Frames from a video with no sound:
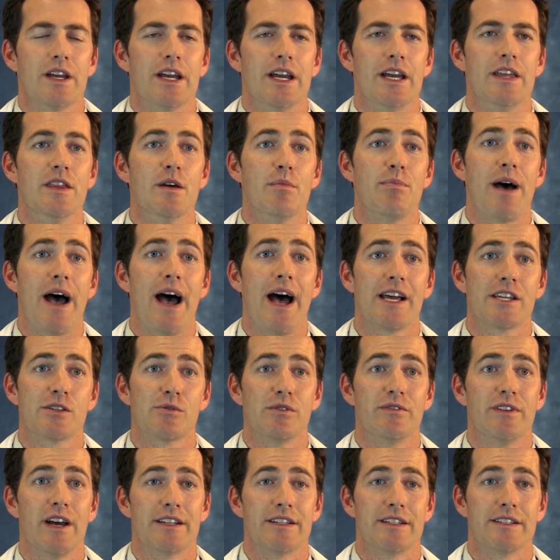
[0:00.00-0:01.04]
In the past,
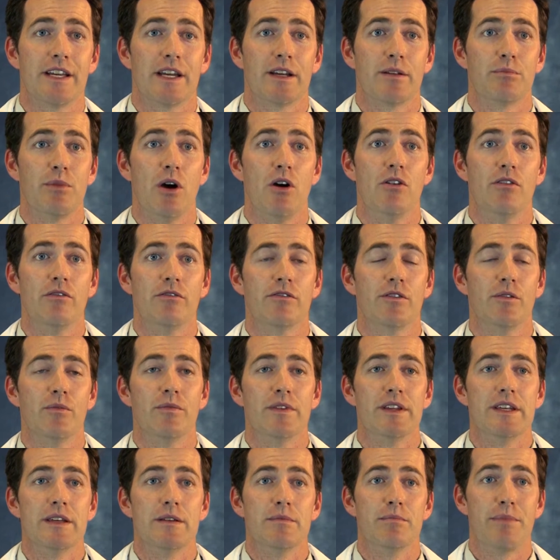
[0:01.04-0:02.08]
we've had to take bone from
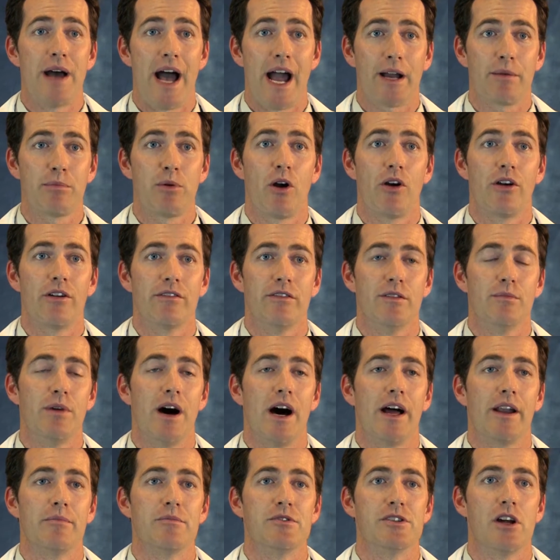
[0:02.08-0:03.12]
the back part of the
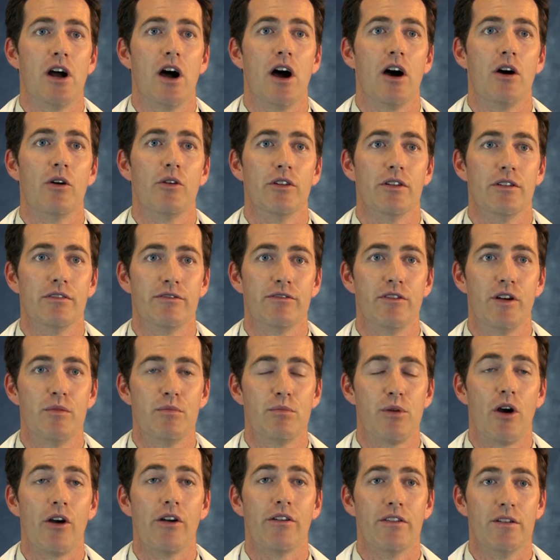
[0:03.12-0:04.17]
bottom jaw or the
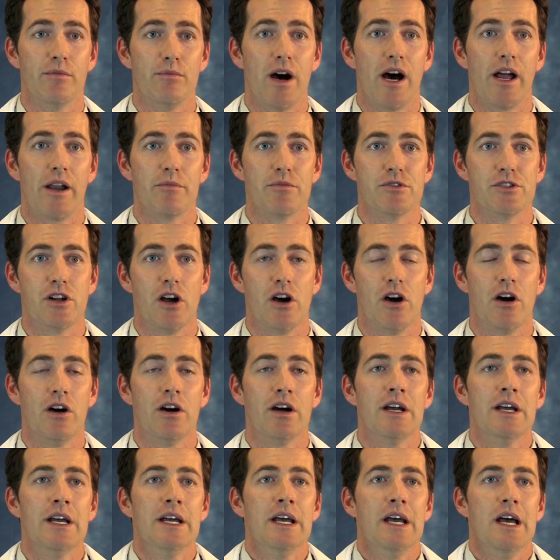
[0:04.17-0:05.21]
front part of the bottom
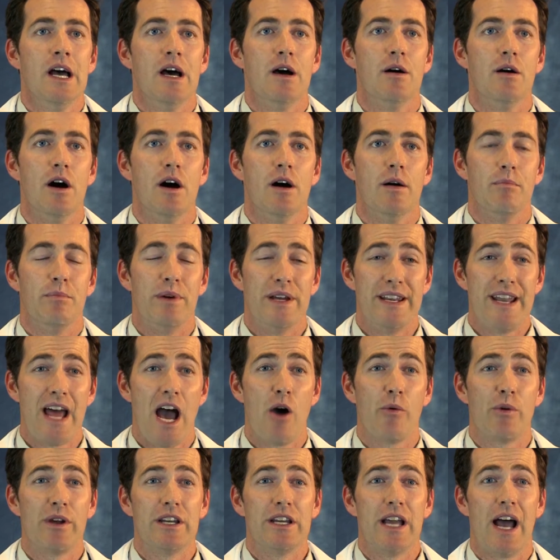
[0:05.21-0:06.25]
jaw, but
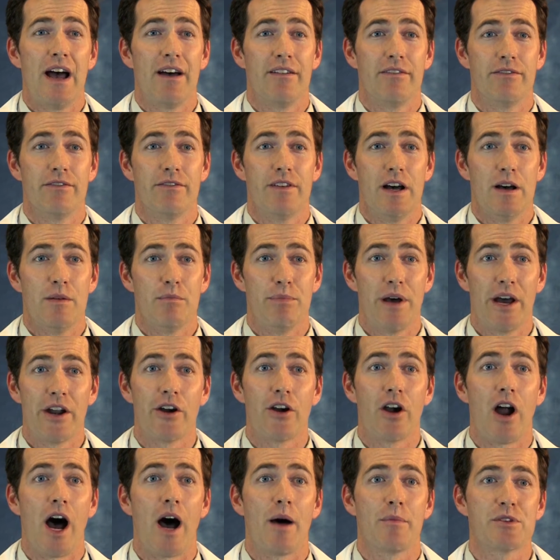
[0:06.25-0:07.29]
now we have
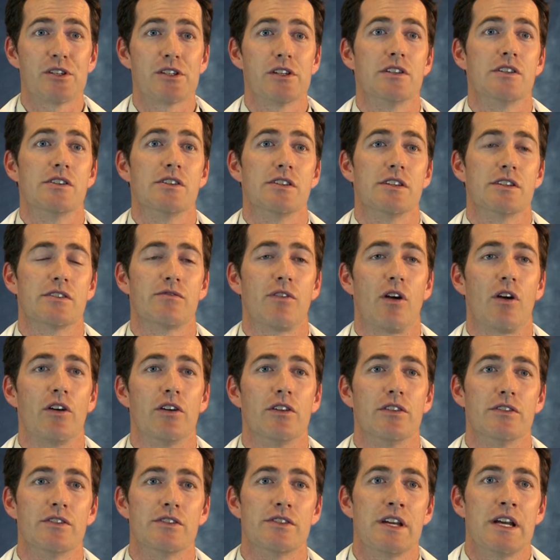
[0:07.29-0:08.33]
better options as
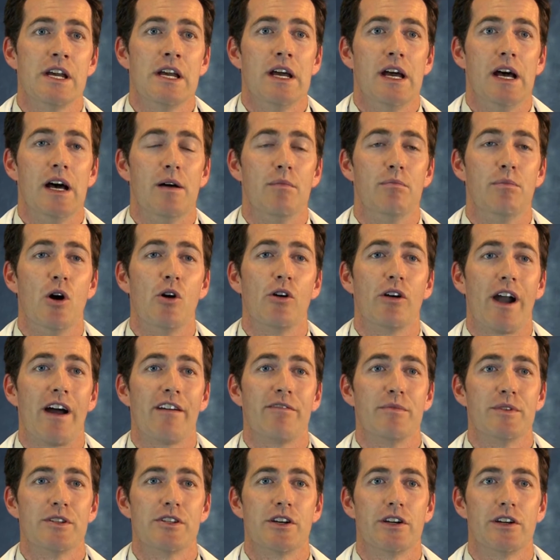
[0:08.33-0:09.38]
far as bone
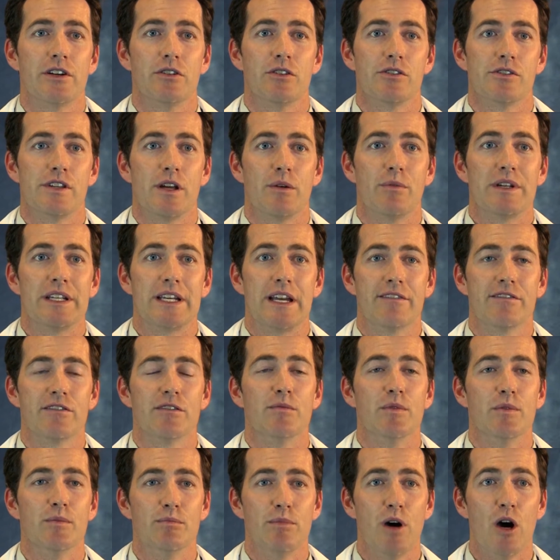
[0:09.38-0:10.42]
graft materials that we get
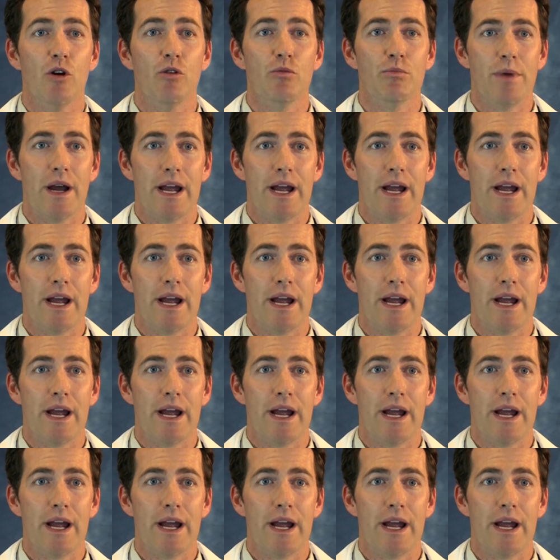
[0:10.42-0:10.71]
from a bone